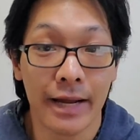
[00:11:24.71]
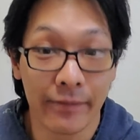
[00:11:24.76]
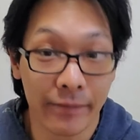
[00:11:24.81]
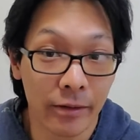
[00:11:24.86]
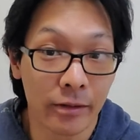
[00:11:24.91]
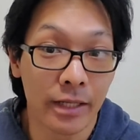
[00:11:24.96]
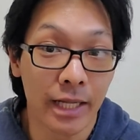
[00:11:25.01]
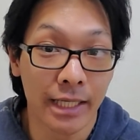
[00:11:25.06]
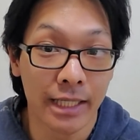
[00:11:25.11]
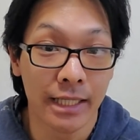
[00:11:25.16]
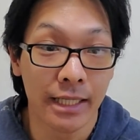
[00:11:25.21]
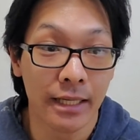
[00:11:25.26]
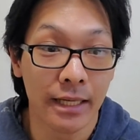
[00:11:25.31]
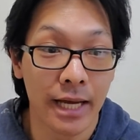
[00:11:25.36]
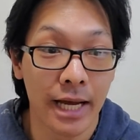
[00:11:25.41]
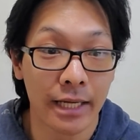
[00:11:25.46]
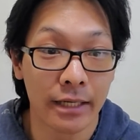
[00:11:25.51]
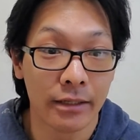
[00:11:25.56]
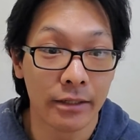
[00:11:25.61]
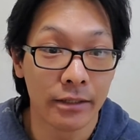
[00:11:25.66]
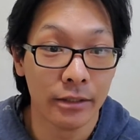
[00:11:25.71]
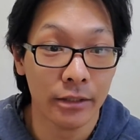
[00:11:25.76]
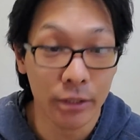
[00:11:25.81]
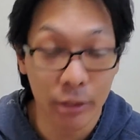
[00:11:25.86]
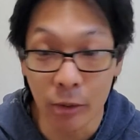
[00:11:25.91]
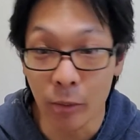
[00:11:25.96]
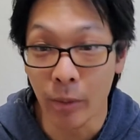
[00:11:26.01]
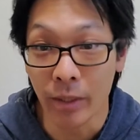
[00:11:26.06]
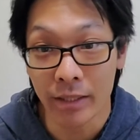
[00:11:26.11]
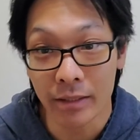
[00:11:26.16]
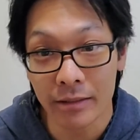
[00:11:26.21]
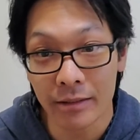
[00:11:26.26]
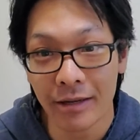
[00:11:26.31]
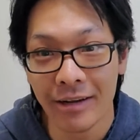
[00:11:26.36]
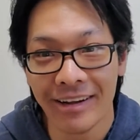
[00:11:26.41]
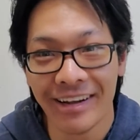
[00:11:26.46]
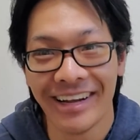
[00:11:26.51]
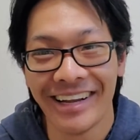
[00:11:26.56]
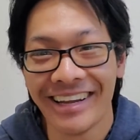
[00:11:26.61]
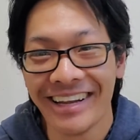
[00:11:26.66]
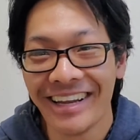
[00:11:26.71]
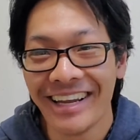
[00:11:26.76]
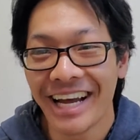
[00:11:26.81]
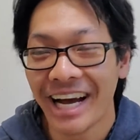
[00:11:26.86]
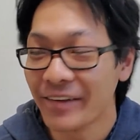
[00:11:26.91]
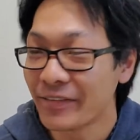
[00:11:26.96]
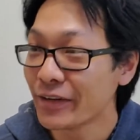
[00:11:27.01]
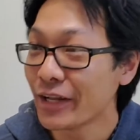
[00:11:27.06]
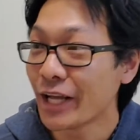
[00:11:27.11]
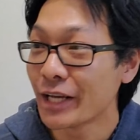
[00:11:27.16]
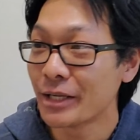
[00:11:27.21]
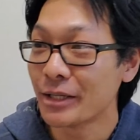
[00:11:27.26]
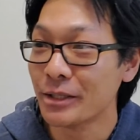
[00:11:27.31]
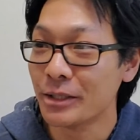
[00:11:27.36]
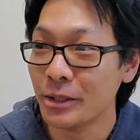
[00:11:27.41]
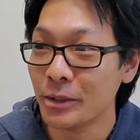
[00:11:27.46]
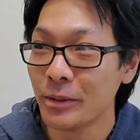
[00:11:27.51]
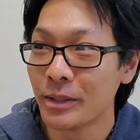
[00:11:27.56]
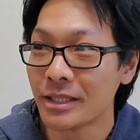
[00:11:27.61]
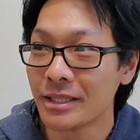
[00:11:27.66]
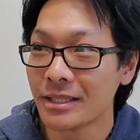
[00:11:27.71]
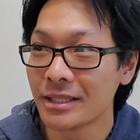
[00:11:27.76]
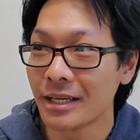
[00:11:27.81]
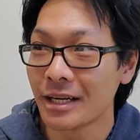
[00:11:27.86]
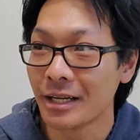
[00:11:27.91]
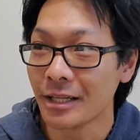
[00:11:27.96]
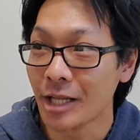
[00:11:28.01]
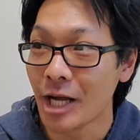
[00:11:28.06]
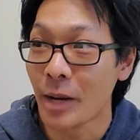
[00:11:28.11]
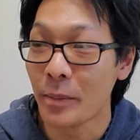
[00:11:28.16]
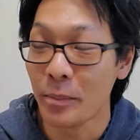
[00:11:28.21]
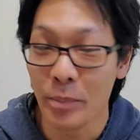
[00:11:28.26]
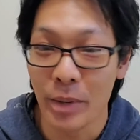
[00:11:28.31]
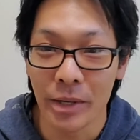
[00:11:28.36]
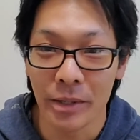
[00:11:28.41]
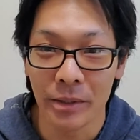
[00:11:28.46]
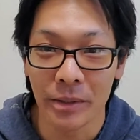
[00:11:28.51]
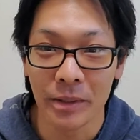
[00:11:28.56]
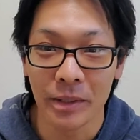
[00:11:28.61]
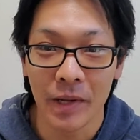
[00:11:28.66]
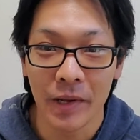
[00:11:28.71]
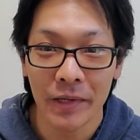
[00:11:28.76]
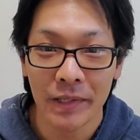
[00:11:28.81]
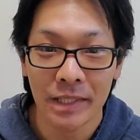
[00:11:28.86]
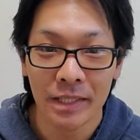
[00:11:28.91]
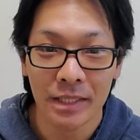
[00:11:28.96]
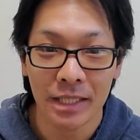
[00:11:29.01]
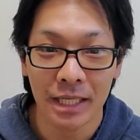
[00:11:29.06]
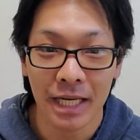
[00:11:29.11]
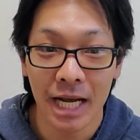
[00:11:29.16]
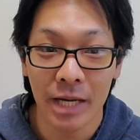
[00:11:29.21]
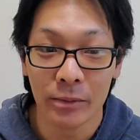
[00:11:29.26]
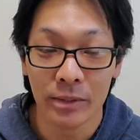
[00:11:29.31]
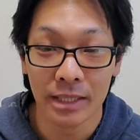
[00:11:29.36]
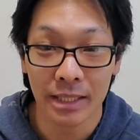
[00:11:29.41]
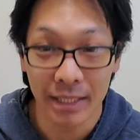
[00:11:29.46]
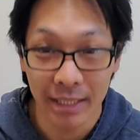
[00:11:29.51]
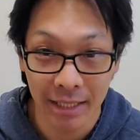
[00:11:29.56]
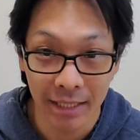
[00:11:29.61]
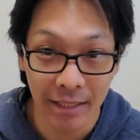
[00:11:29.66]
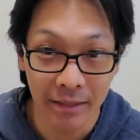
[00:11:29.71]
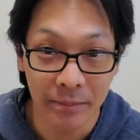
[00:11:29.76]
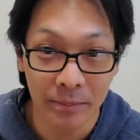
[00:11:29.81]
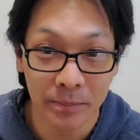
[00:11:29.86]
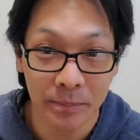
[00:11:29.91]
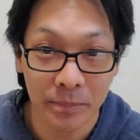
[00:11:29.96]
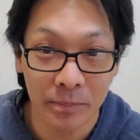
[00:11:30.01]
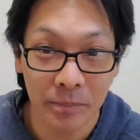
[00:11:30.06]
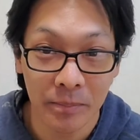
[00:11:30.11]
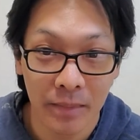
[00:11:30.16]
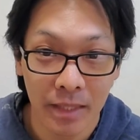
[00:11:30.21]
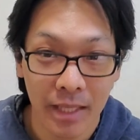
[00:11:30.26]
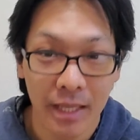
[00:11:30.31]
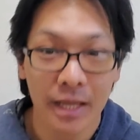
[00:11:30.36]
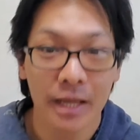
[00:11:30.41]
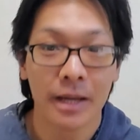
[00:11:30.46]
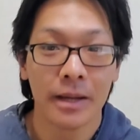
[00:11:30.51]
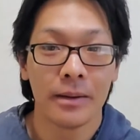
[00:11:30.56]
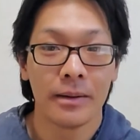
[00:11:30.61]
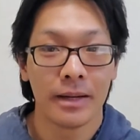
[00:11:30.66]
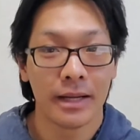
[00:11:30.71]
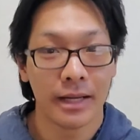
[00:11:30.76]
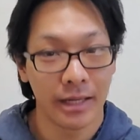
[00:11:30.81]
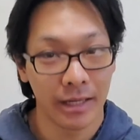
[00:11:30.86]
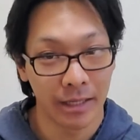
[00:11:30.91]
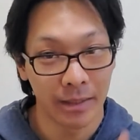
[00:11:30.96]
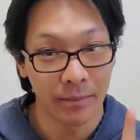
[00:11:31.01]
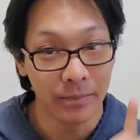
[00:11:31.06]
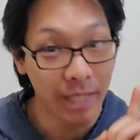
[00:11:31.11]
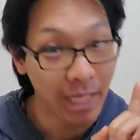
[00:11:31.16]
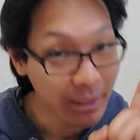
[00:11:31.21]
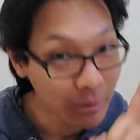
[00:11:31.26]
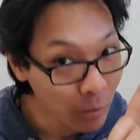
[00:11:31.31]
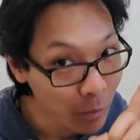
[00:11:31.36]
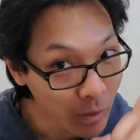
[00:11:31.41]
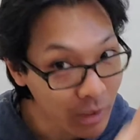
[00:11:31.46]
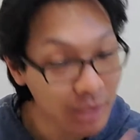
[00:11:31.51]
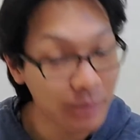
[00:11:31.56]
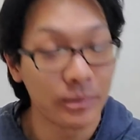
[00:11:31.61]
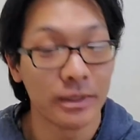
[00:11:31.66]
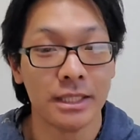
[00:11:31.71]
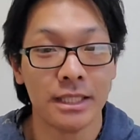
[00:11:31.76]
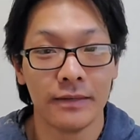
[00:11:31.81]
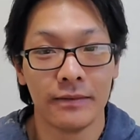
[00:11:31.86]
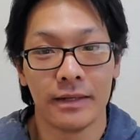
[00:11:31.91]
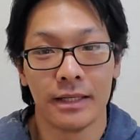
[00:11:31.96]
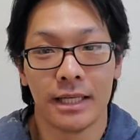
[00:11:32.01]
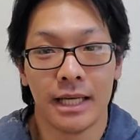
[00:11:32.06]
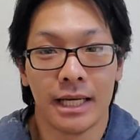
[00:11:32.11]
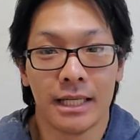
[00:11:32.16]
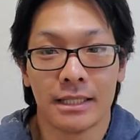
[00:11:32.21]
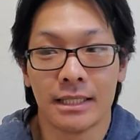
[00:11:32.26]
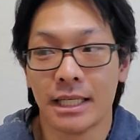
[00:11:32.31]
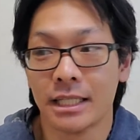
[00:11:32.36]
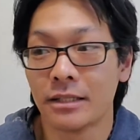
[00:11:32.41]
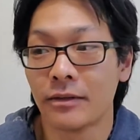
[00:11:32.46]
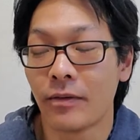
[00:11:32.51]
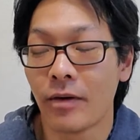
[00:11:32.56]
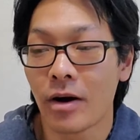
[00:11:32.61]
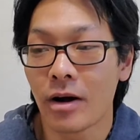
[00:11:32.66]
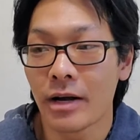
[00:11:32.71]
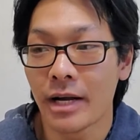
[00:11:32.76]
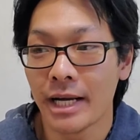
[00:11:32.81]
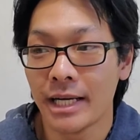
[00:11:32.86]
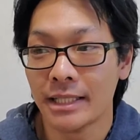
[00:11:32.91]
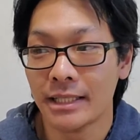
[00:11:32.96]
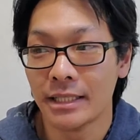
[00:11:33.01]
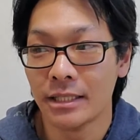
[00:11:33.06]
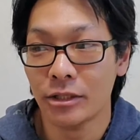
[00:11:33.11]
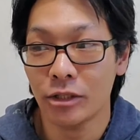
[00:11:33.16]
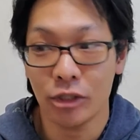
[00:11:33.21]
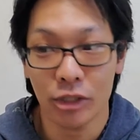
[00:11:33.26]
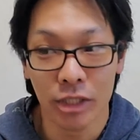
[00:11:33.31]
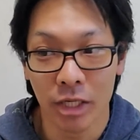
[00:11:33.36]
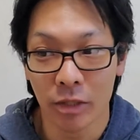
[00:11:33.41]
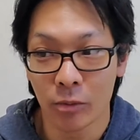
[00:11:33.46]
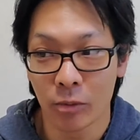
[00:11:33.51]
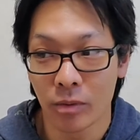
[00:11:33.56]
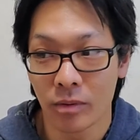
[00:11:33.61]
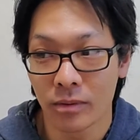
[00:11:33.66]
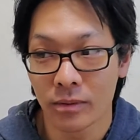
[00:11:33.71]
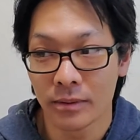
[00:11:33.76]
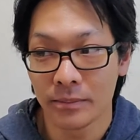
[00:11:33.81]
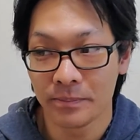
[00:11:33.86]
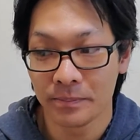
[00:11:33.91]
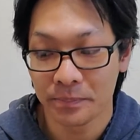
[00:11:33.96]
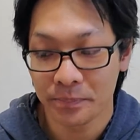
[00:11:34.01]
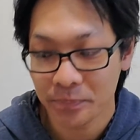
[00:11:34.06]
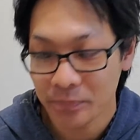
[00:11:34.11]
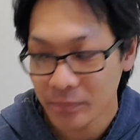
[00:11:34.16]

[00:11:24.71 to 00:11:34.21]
felt like I could do it. I felt I could do it a lot better than I was a kid. That's one specific case. As far as in general,